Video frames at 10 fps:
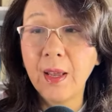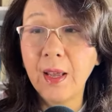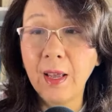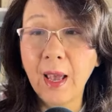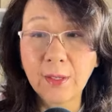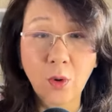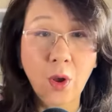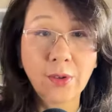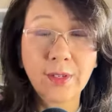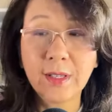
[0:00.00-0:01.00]
it has
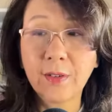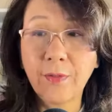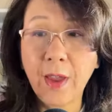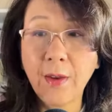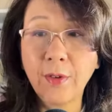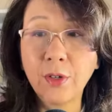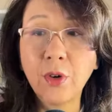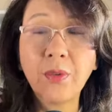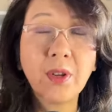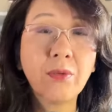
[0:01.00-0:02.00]
lost his favor.
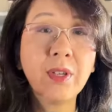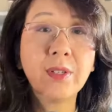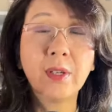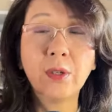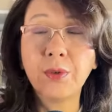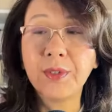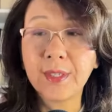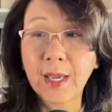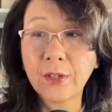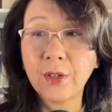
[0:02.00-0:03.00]
During the recent two
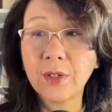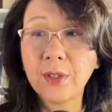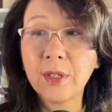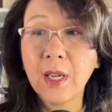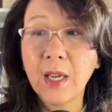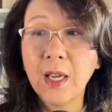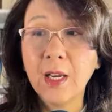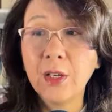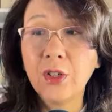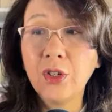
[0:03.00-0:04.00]
sessions,
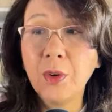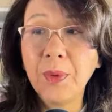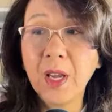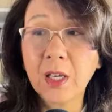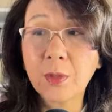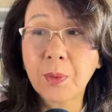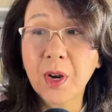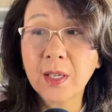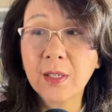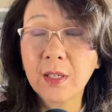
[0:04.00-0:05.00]
Xi Jinping
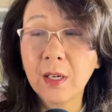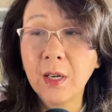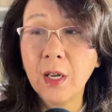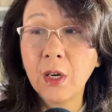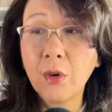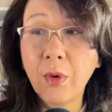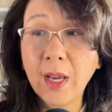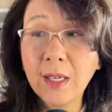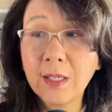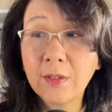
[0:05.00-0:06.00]
expressed
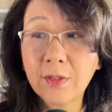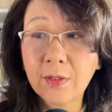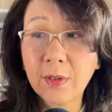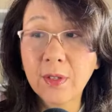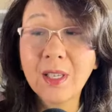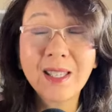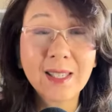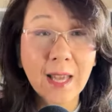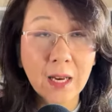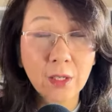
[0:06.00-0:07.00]
great
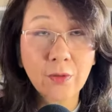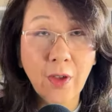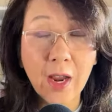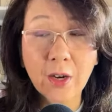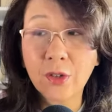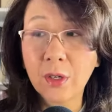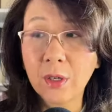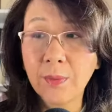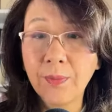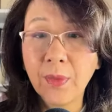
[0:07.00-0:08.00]

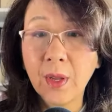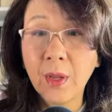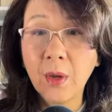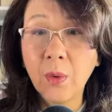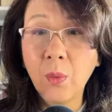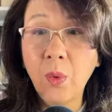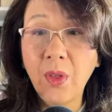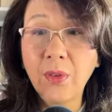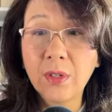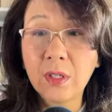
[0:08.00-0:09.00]
dissatisfaction
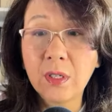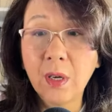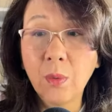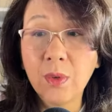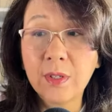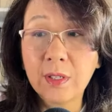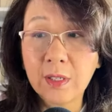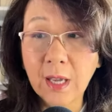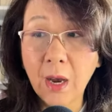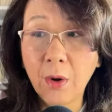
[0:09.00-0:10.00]
with
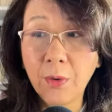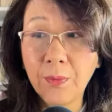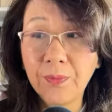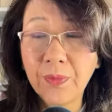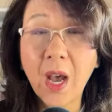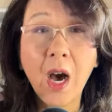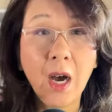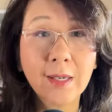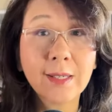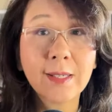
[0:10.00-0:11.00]
Zhao
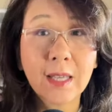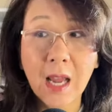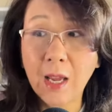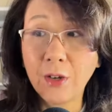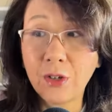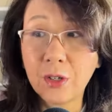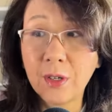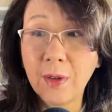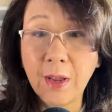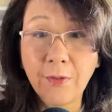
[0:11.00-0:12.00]
on stage
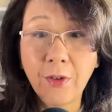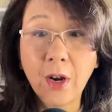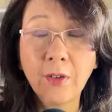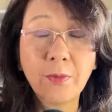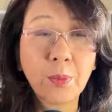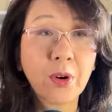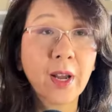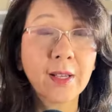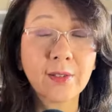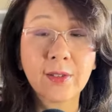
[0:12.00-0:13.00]
in front of
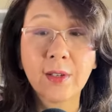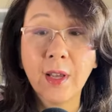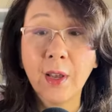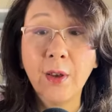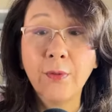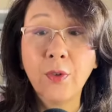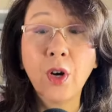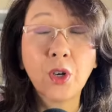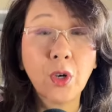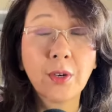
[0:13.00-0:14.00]
press,
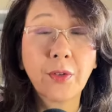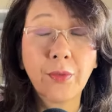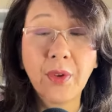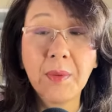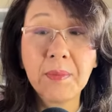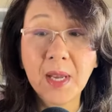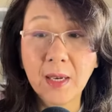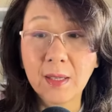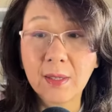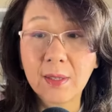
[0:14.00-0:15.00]
for a good 3
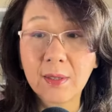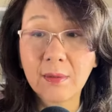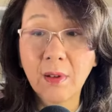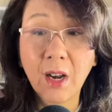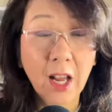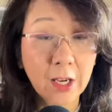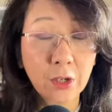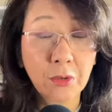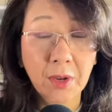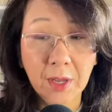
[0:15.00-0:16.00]
minutes
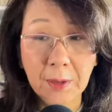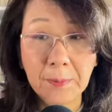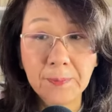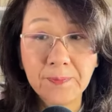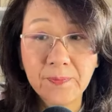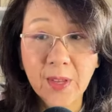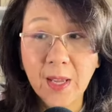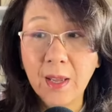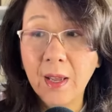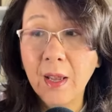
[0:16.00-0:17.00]
lecturing him.
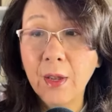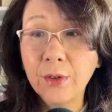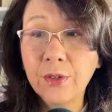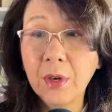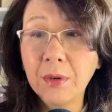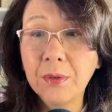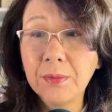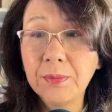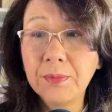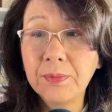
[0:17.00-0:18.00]
So